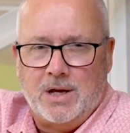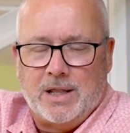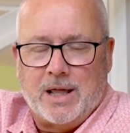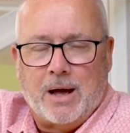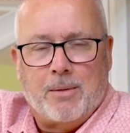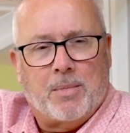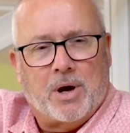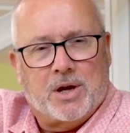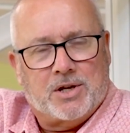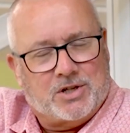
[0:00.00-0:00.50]

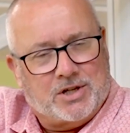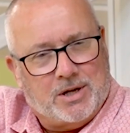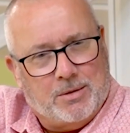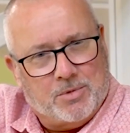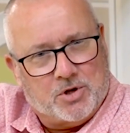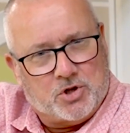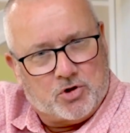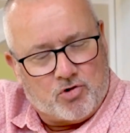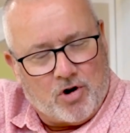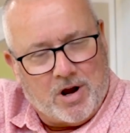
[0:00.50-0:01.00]
That might
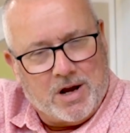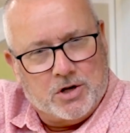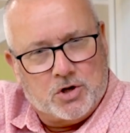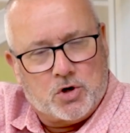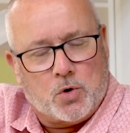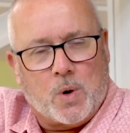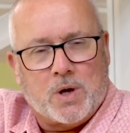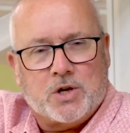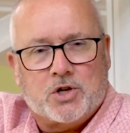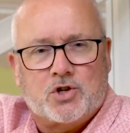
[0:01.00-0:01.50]
seem a
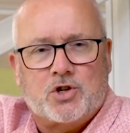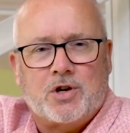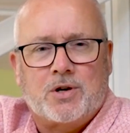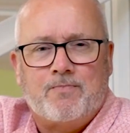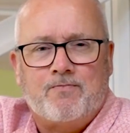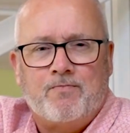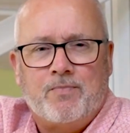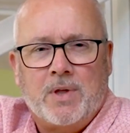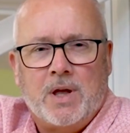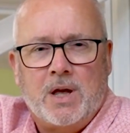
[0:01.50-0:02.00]
strange question,